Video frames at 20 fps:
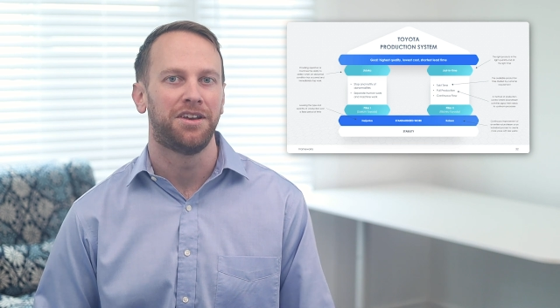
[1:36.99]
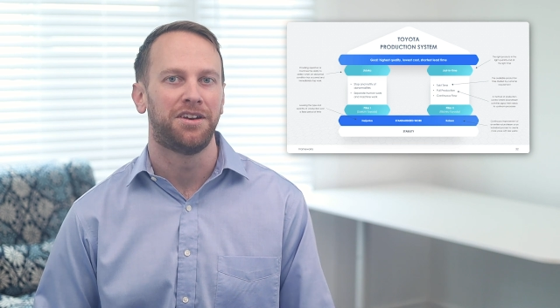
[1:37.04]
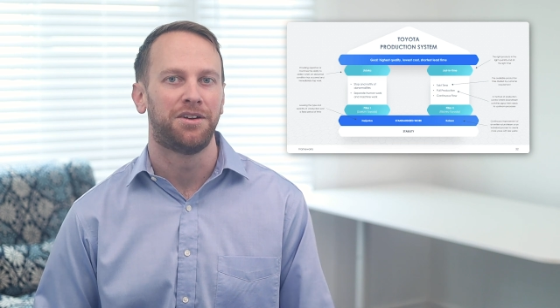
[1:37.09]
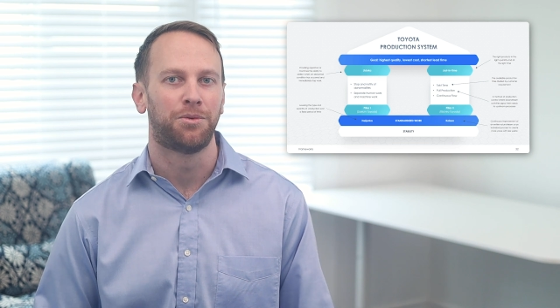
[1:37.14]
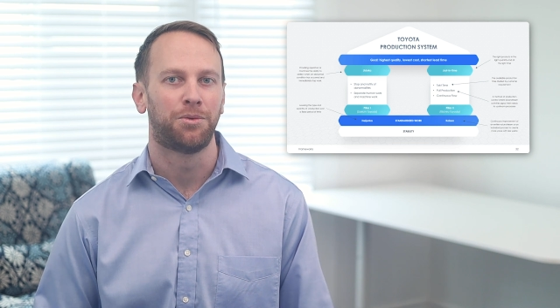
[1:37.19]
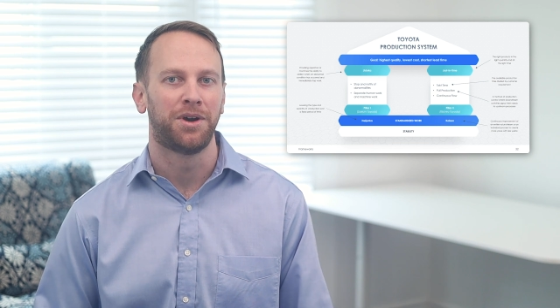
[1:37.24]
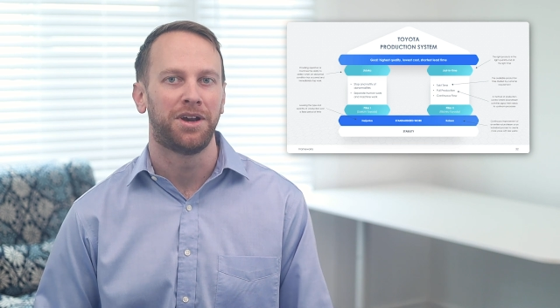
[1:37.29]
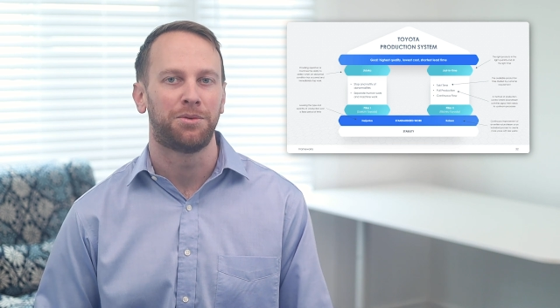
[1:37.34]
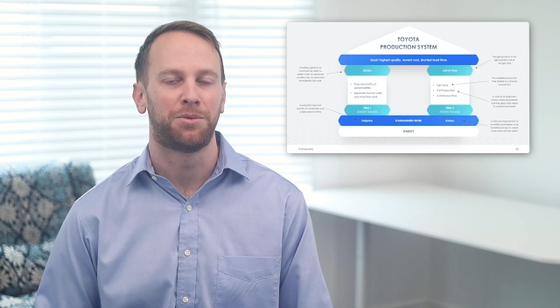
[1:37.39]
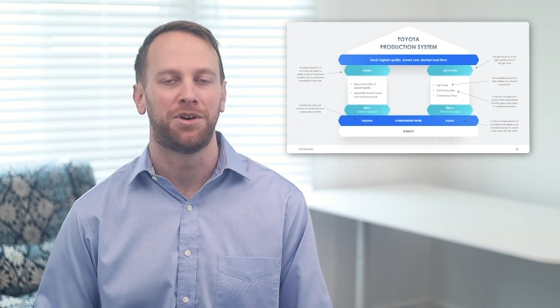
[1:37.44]
in
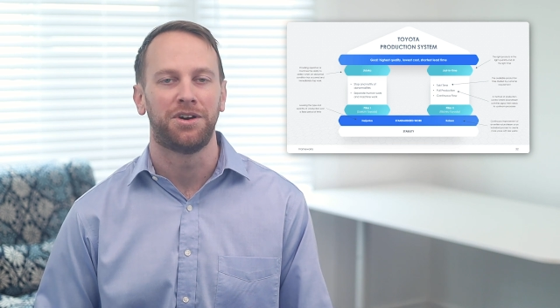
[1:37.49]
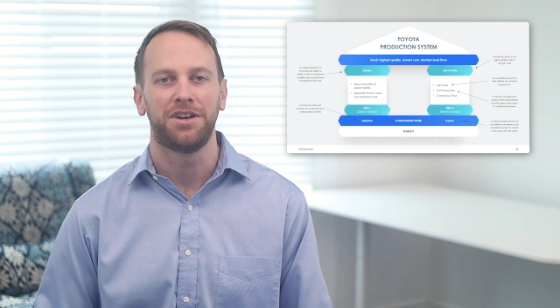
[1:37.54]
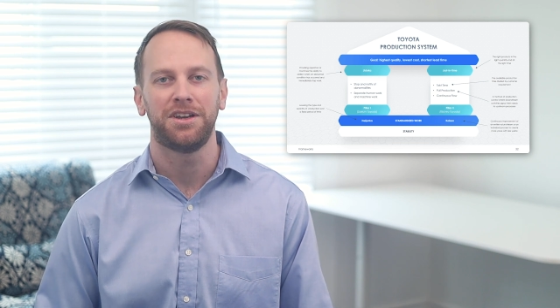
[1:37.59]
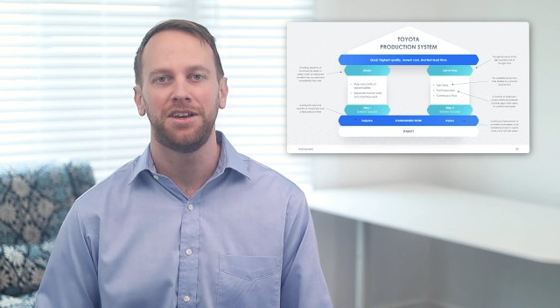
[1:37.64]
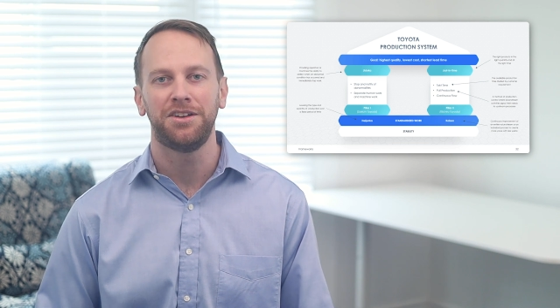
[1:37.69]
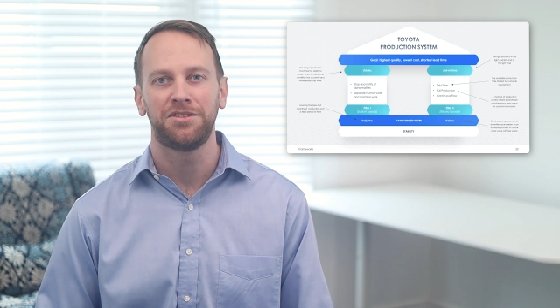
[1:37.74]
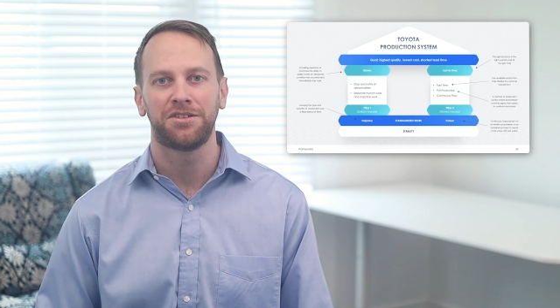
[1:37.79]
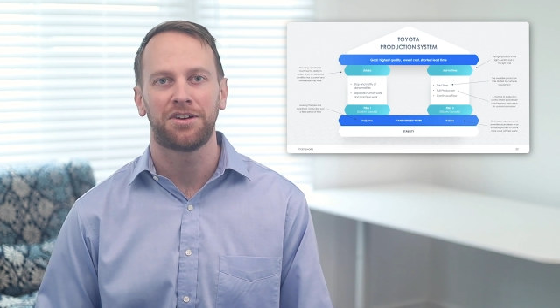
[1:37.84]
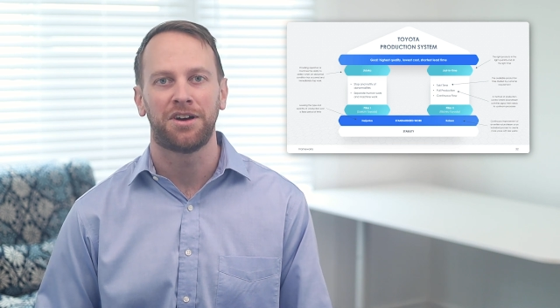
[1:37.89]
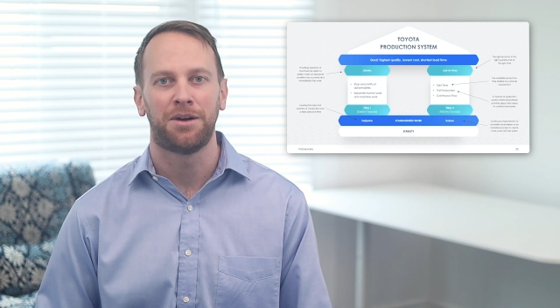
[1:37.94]
a way where
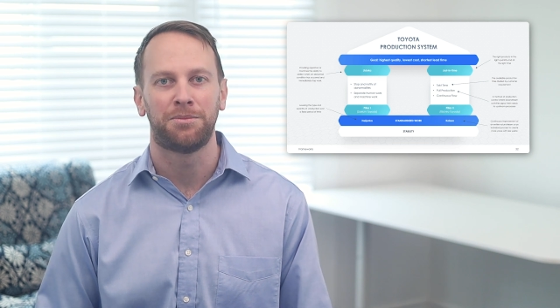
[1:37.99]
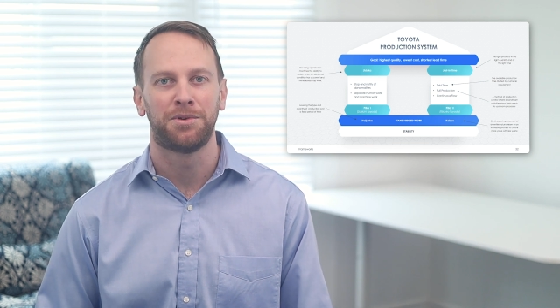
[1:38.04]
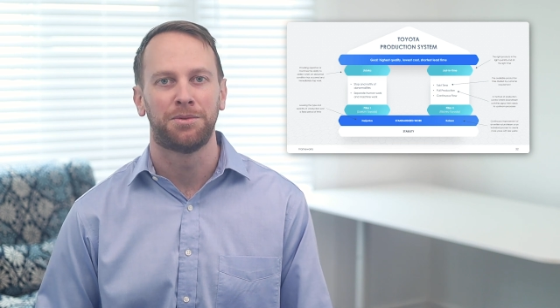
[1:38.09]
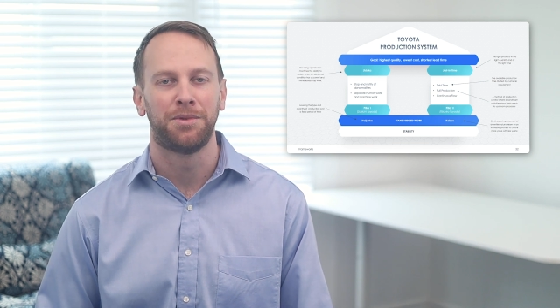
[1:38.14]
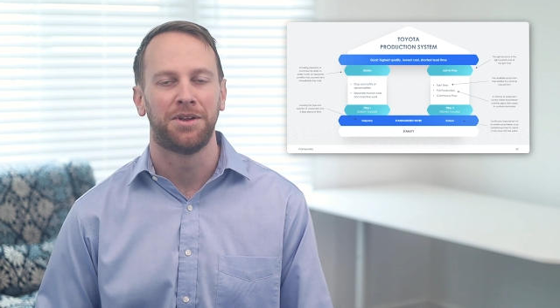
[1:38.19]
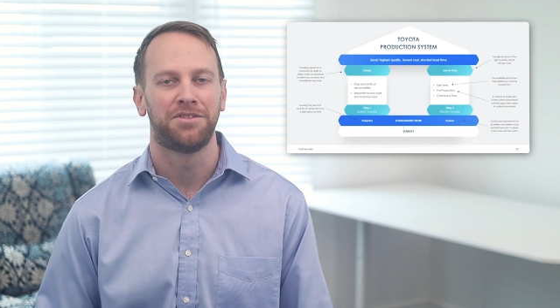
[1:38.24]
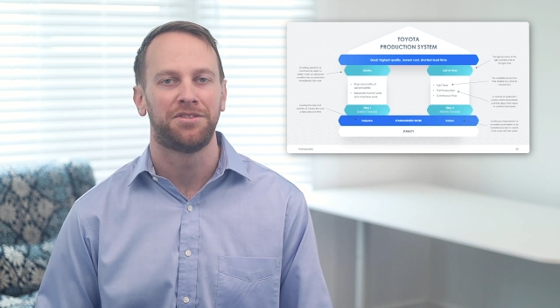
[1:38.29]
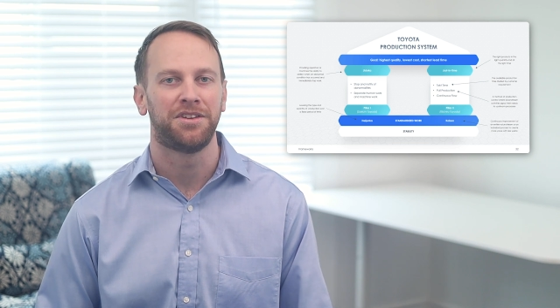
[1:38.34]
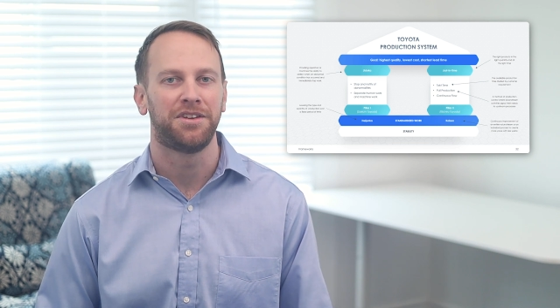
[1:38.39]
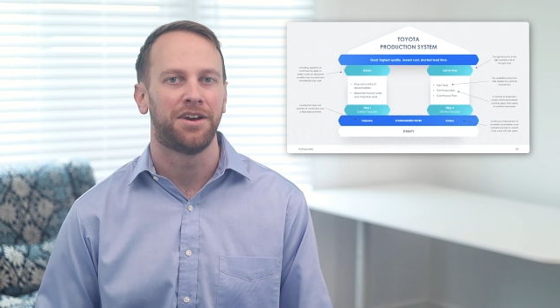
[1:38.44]
each
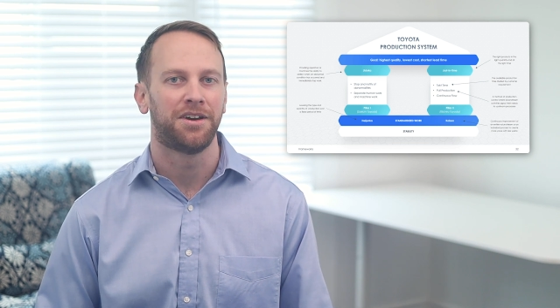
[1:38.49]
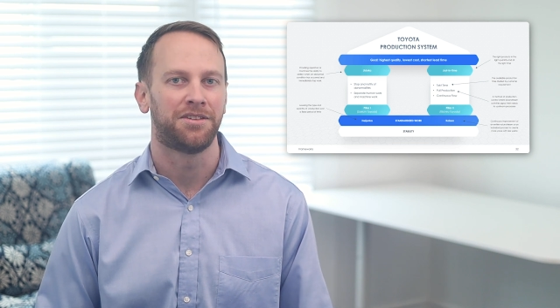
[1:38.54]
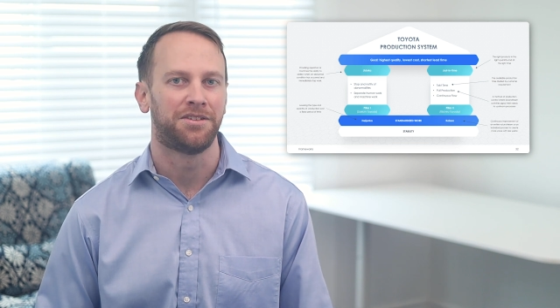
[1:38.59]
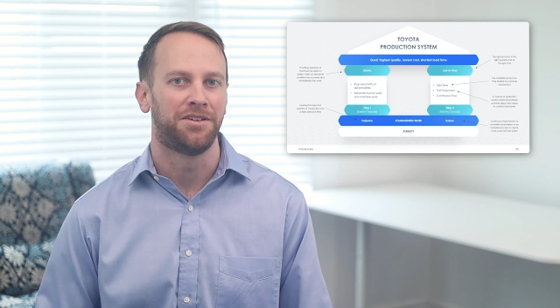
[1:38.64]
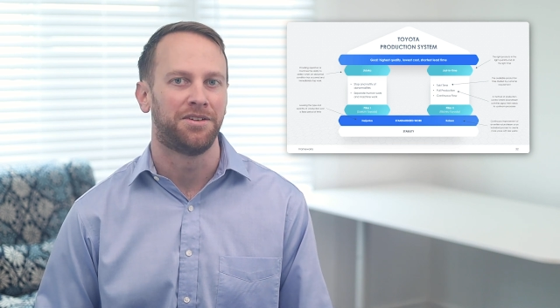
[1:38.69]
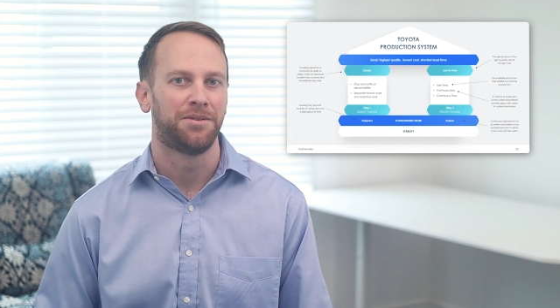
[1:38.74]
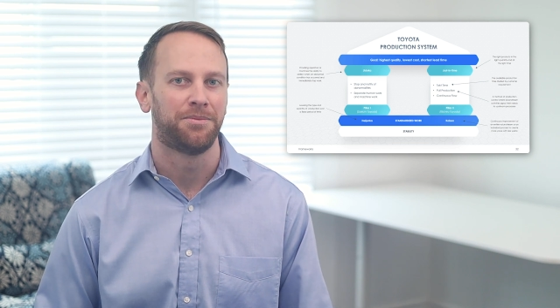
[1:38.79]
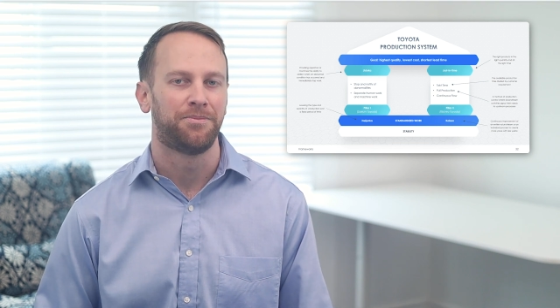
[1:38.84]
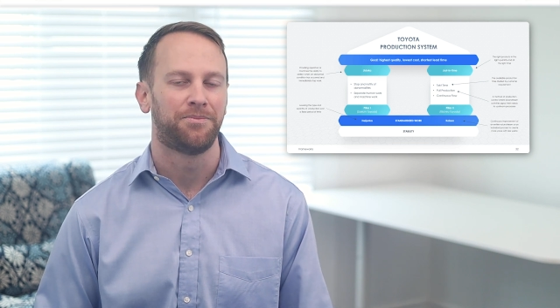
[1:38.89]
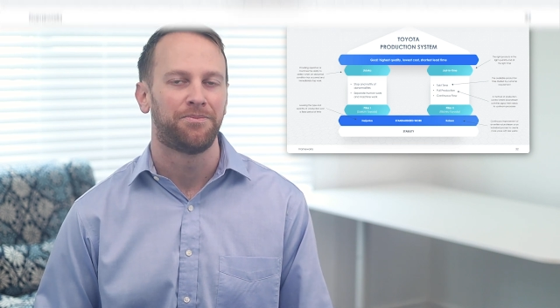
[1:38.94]
complements the
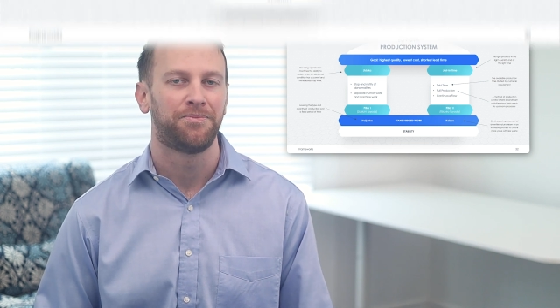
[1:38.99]
other.